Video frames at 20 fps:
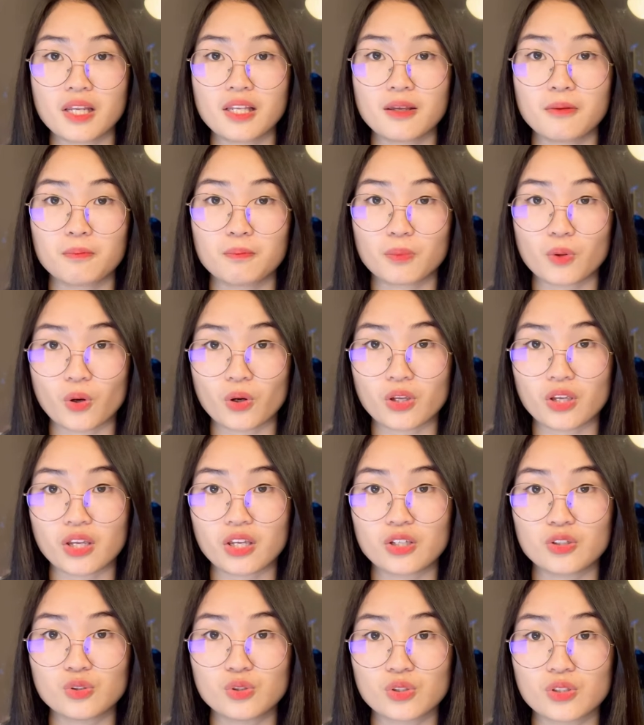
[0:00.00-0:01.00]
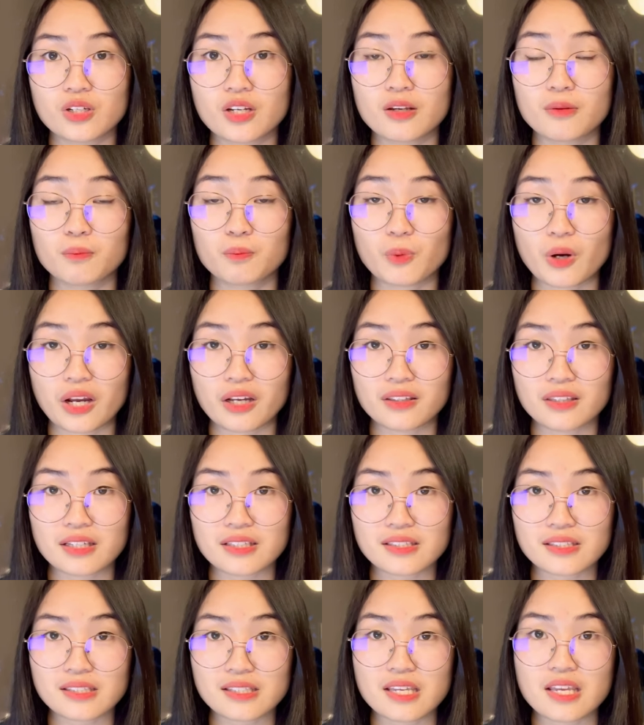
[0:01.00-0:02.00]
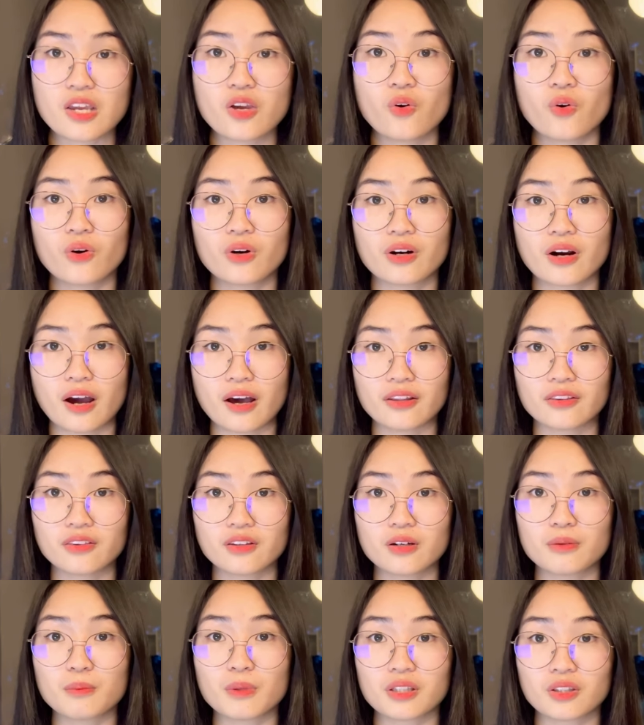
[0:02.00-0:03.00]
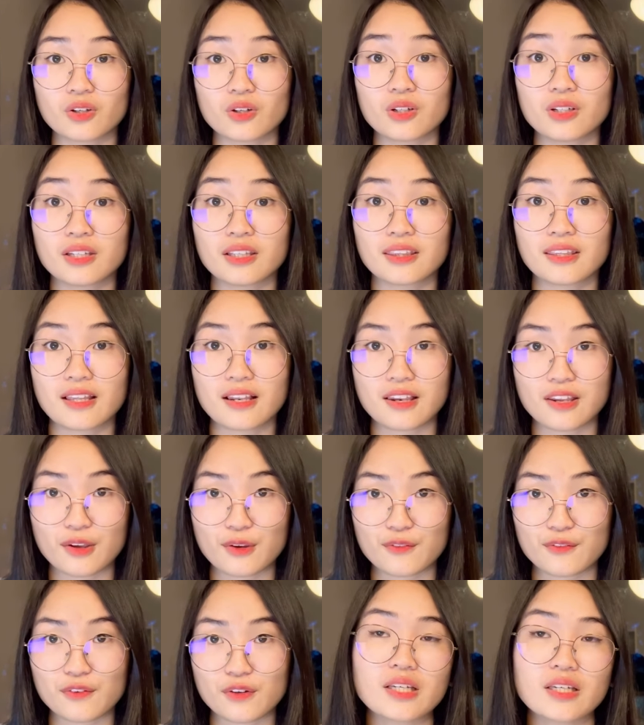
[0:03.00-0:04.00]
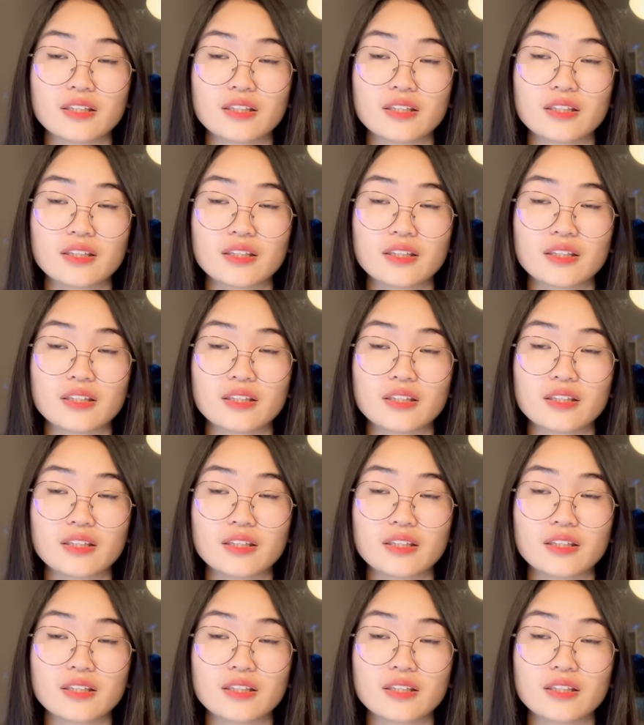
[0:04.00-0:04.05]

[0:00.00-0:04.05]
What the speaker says: employee during pregnancy or under maternity leave.